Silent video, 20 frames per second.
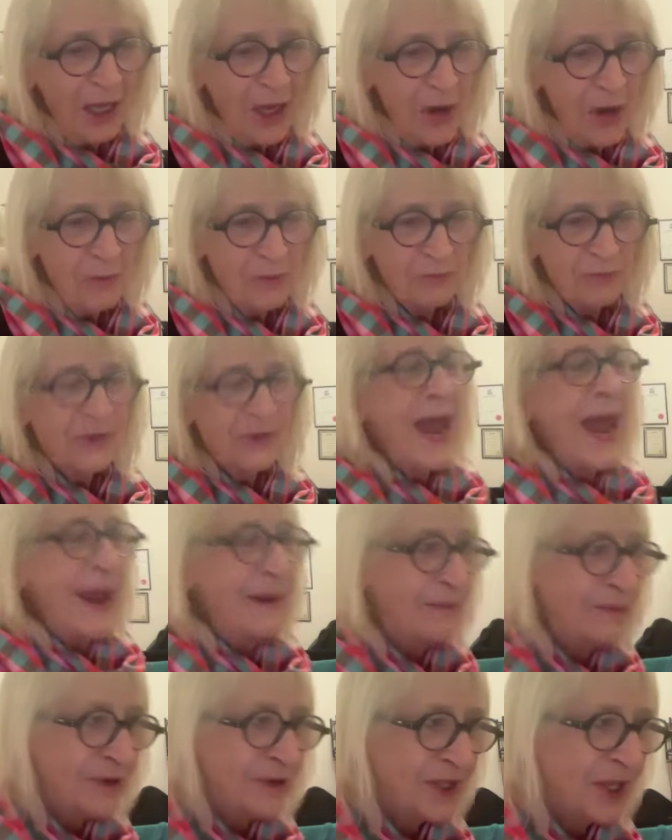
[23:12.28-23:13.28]
new
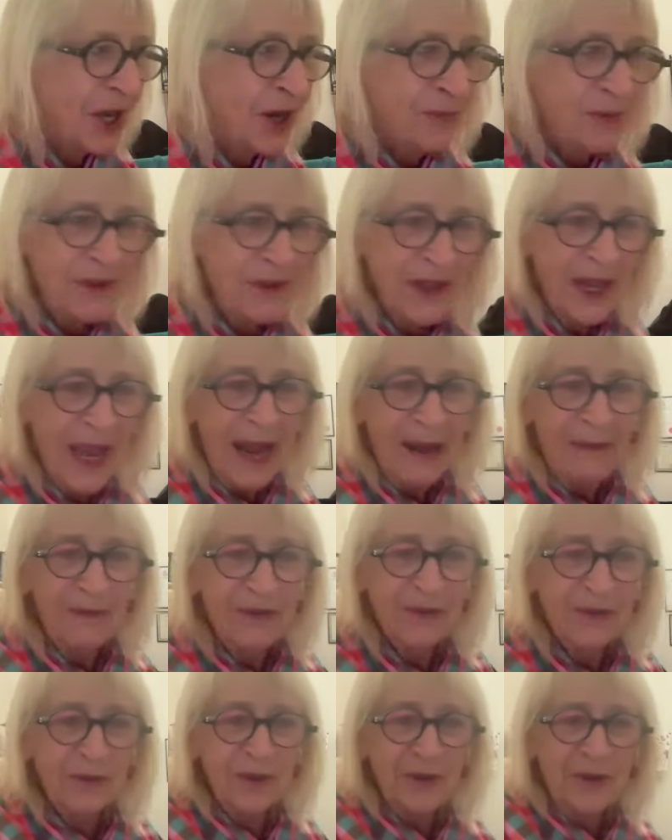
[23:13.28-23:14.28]
cameras, hoping the
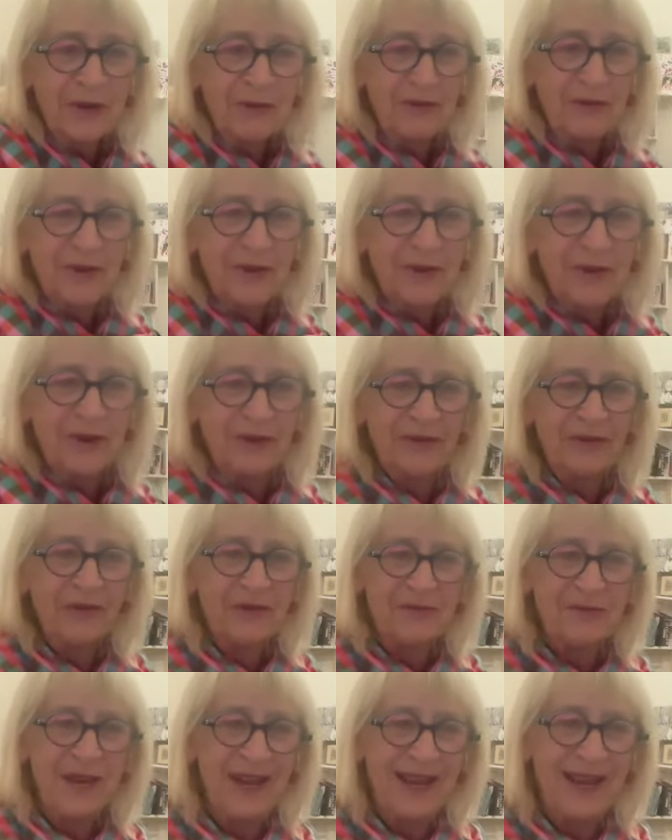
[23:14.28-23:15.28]
cameras will do the work
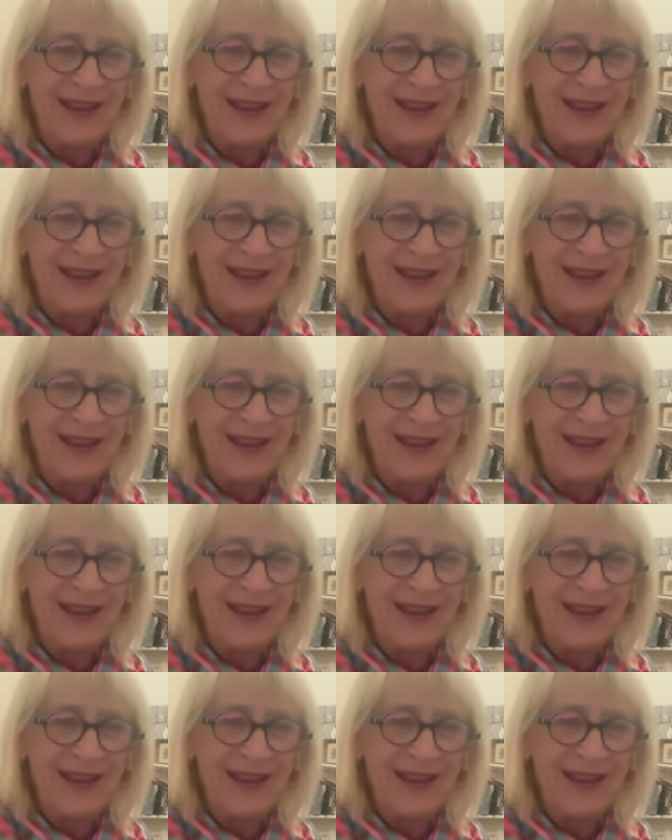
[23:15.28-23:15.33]
for me.